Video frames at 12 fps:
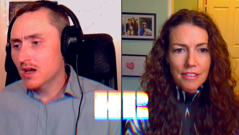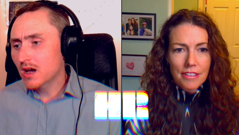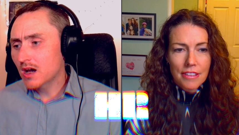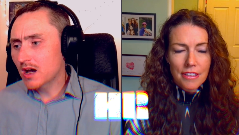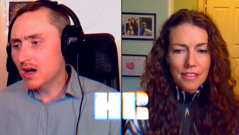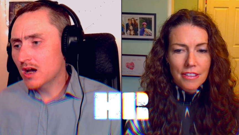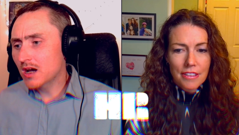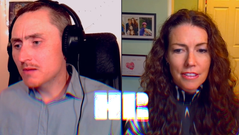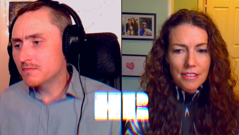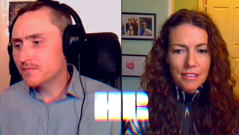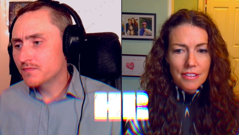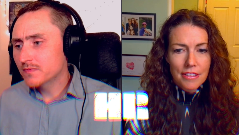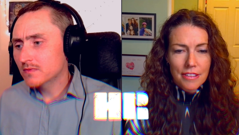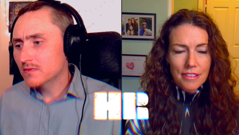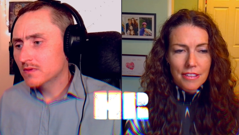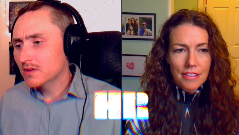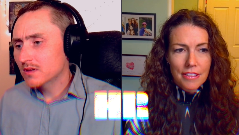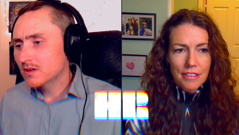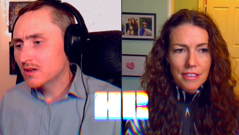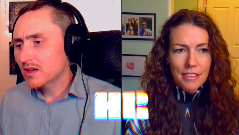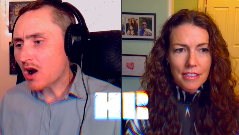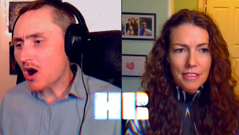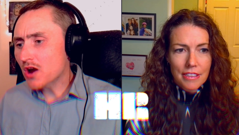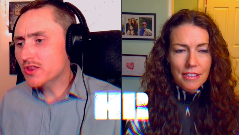Speaker 1: Um
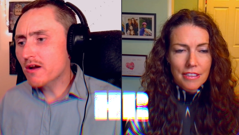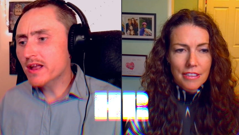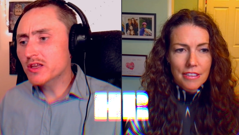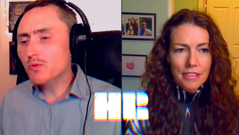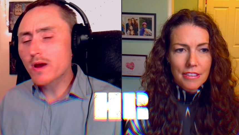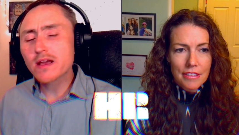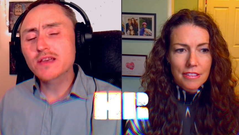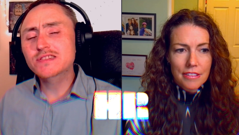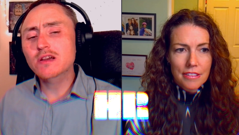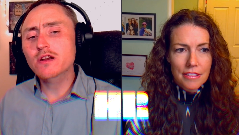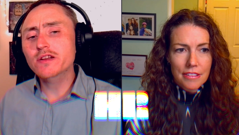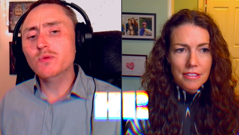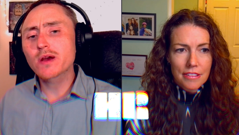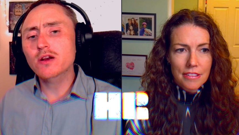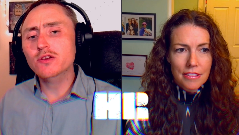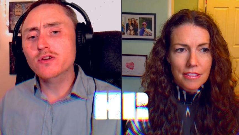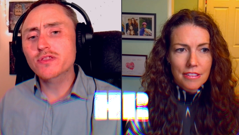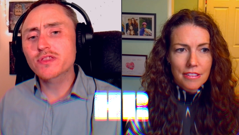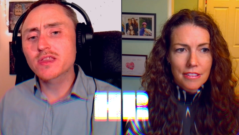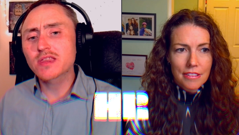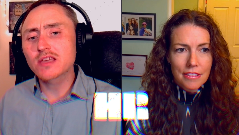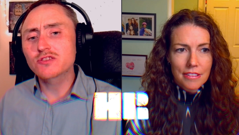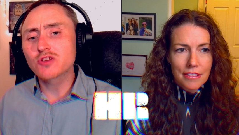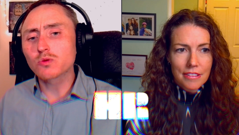are there anywhere, is there anywhere on earth that they
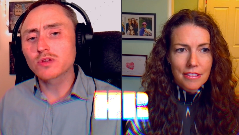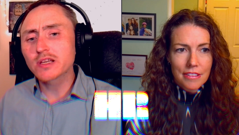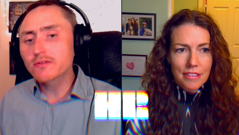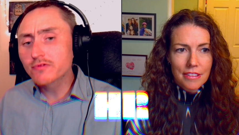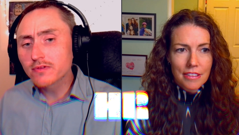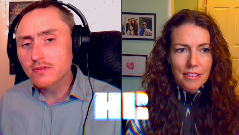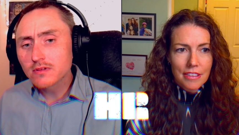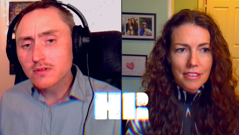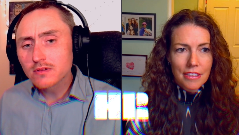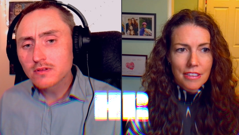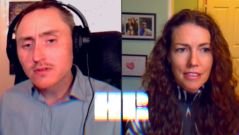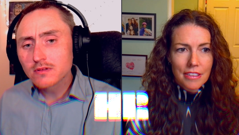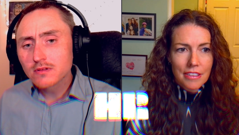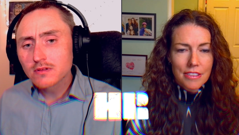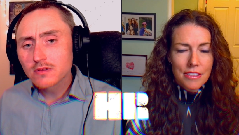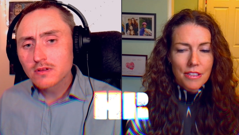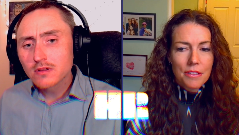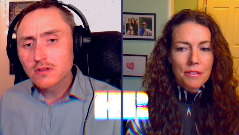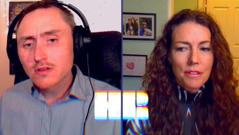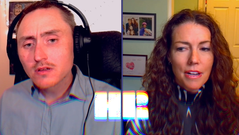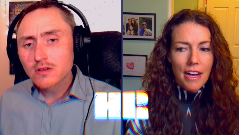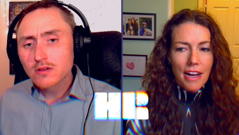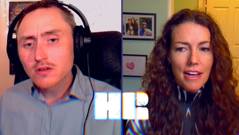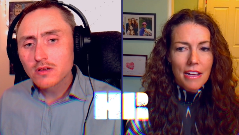don't live?
Speaker 2: So
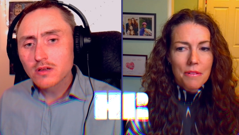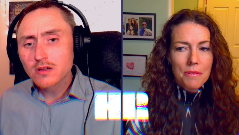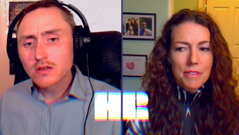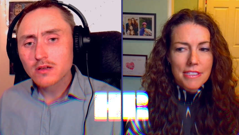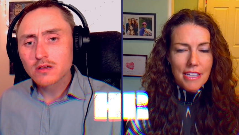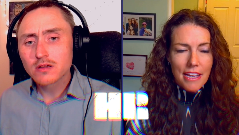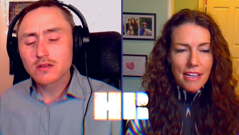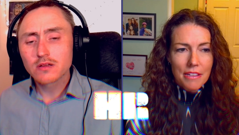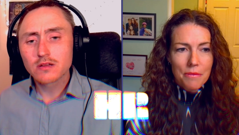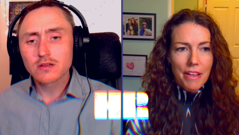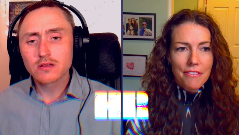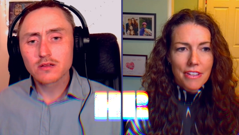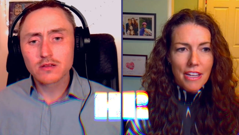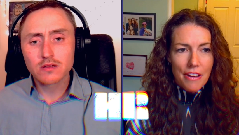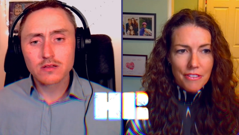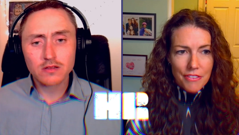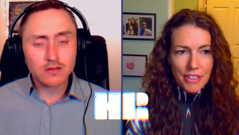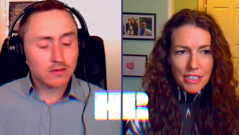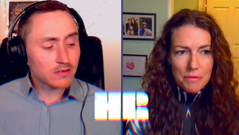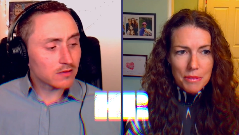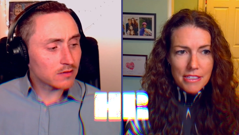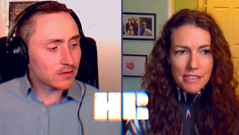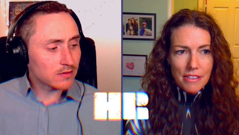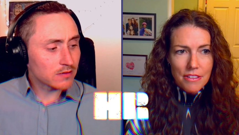I would say that we have never found a
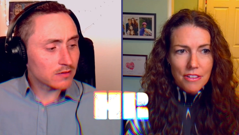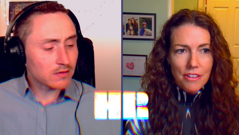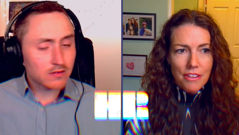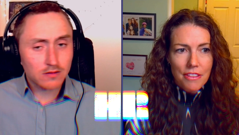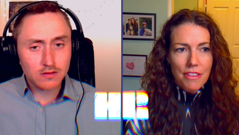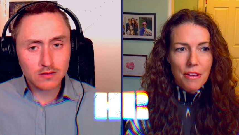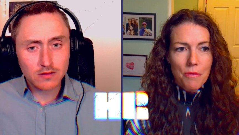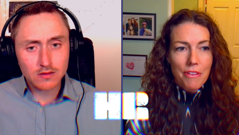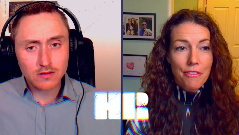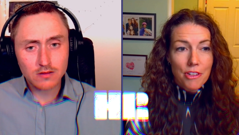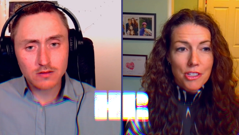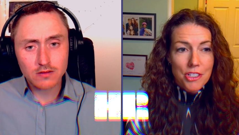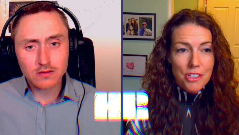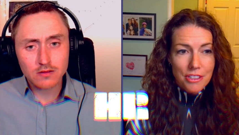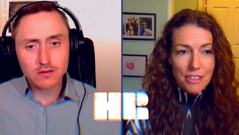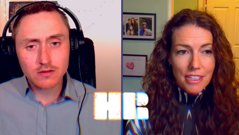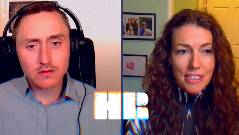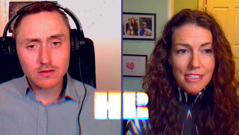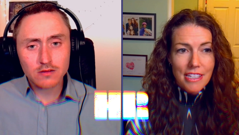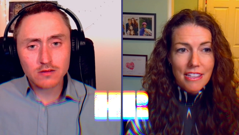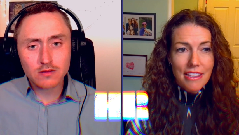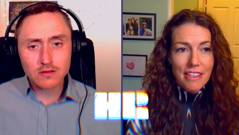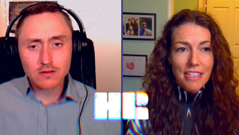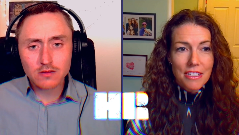place on earth that we for sure can say
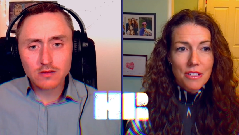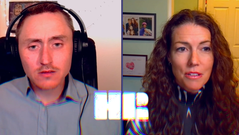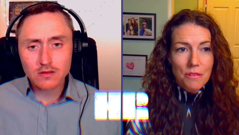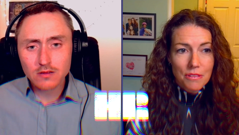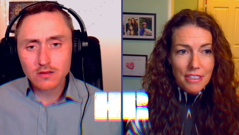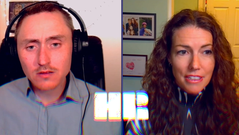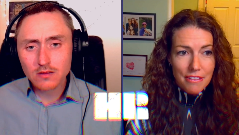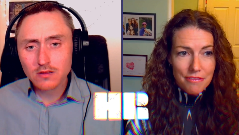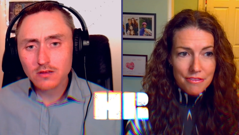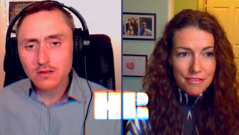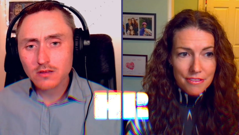that they don't live,